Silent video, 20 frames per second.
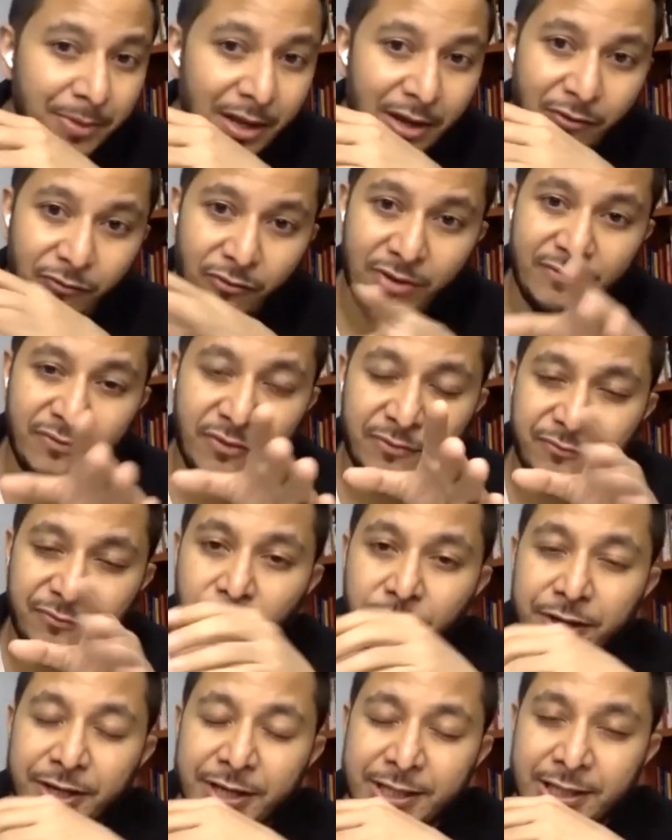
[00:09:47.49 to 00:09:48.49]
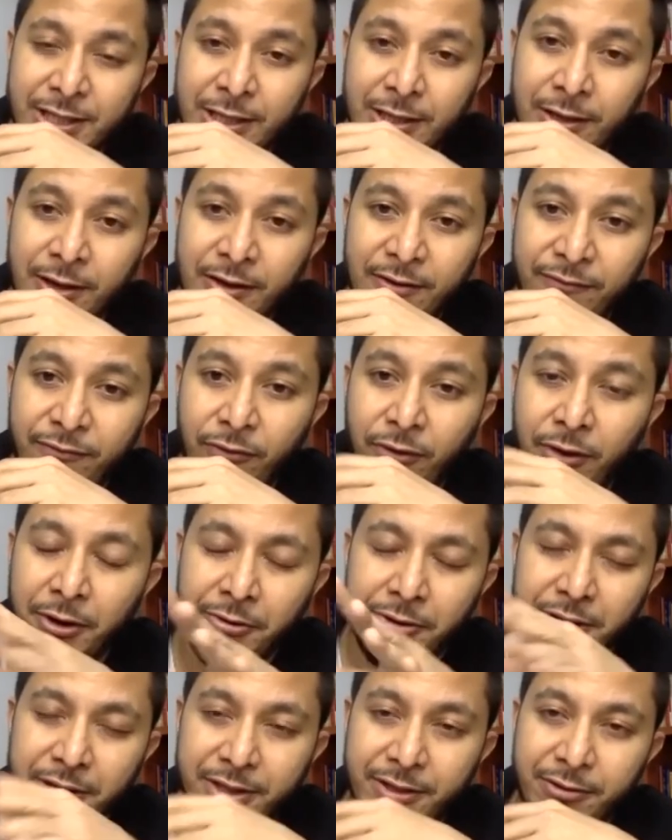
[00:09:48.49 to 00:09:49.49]
Went from 480
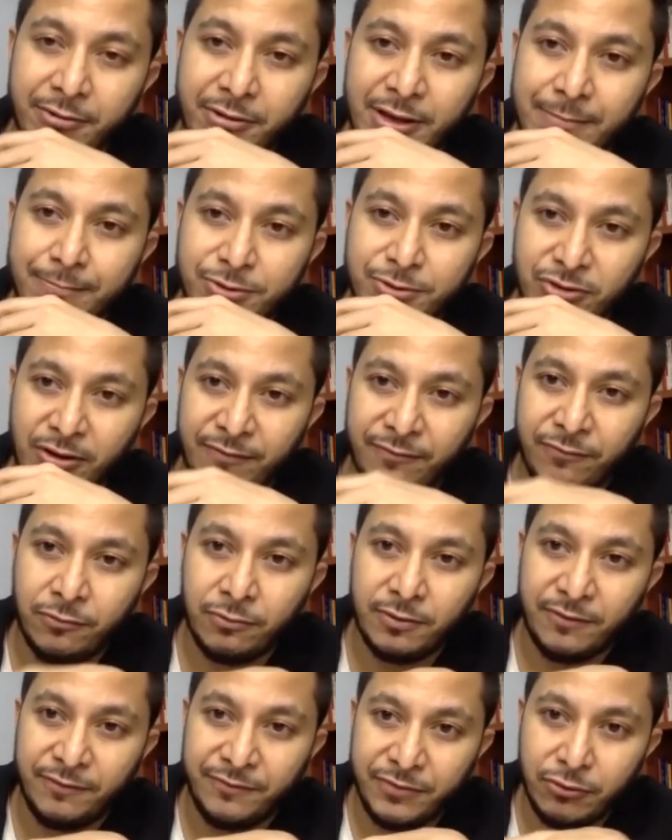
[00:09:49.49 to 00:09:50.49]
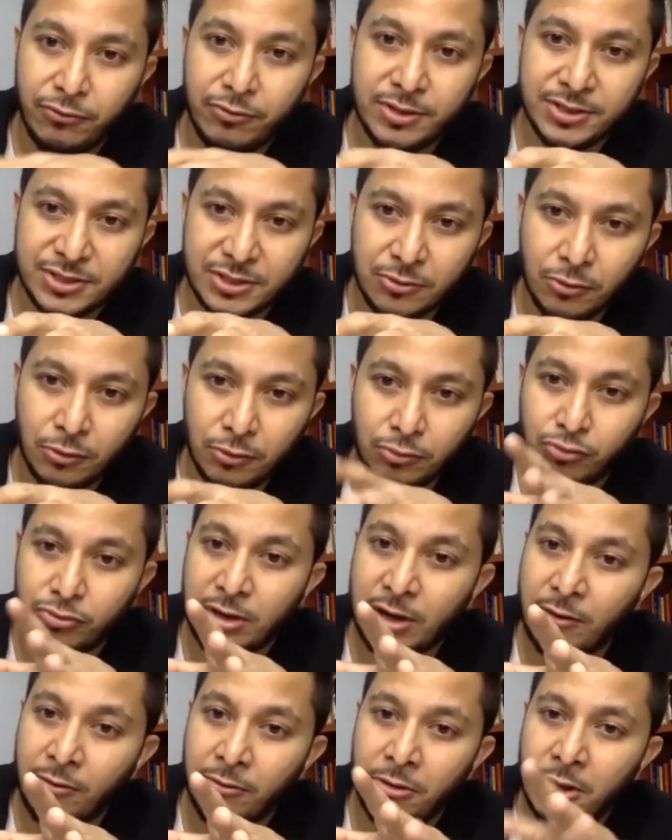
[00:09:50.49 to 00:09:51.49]
ringgit per square foot a few years ago to
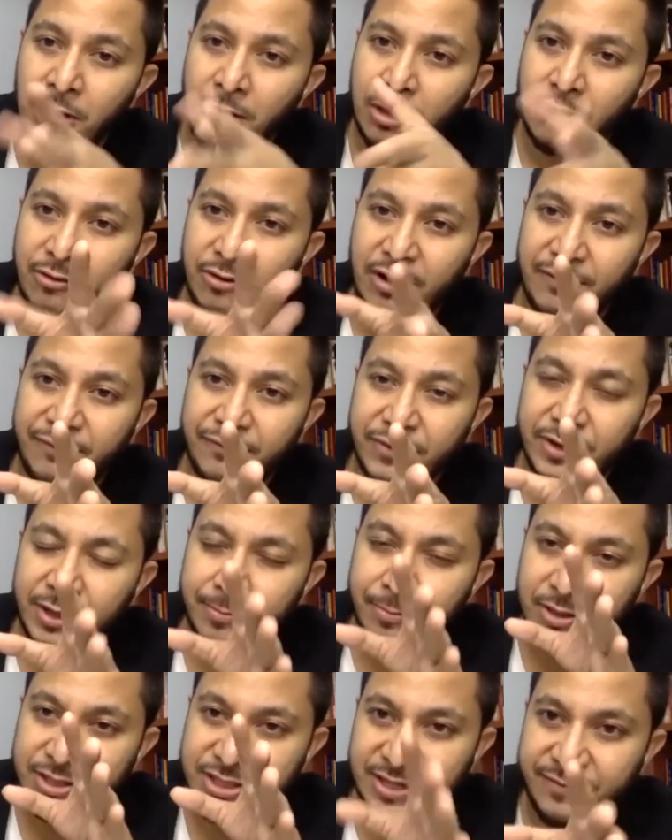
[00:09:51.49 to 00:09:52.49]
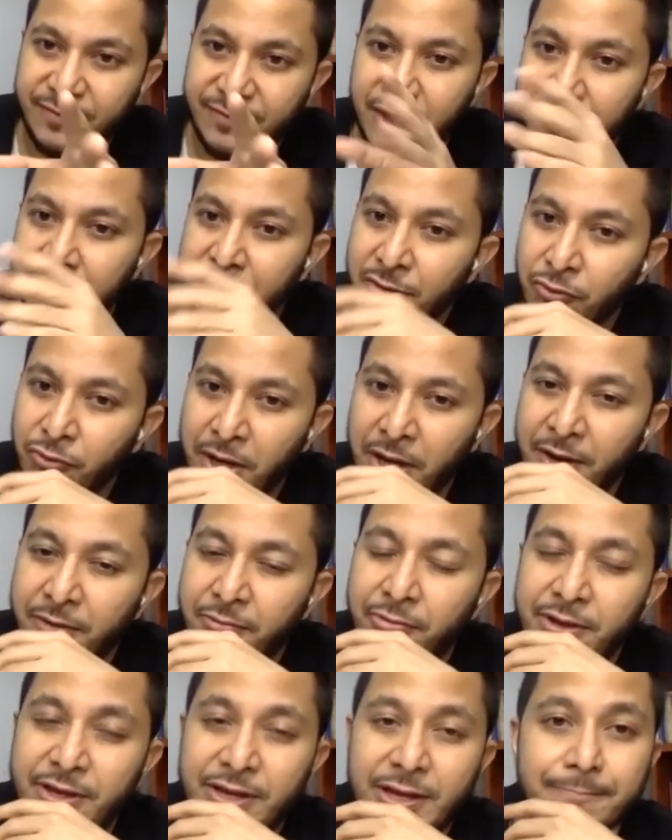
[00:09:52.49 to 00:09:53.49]
now roughly about 700 to 800
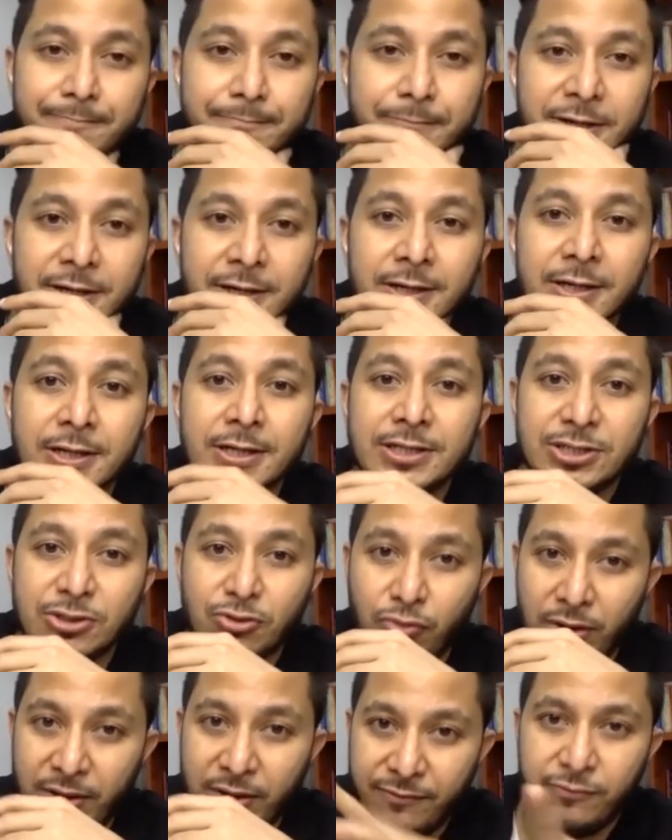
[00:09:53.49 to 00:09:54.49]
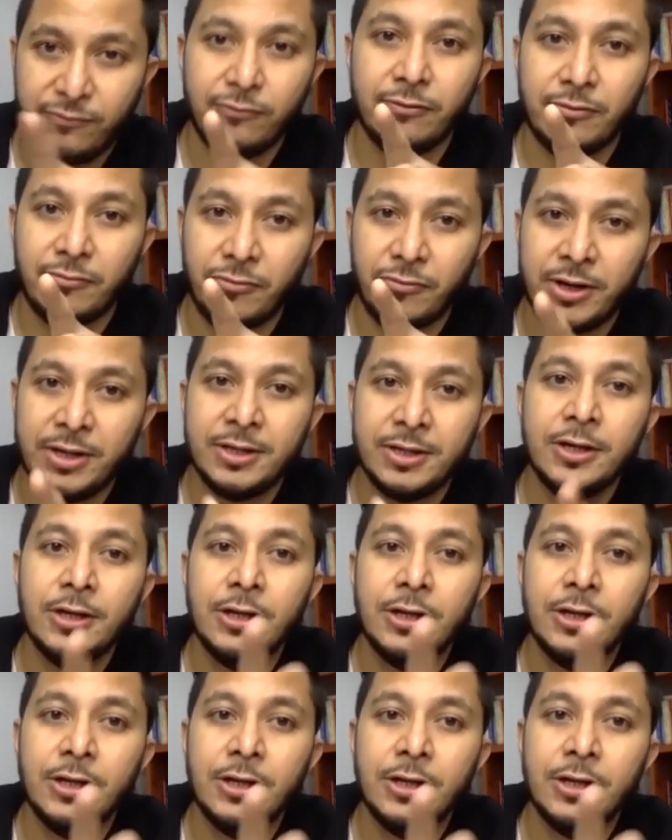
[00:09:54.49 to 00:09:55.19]
ringgit per square foot, right?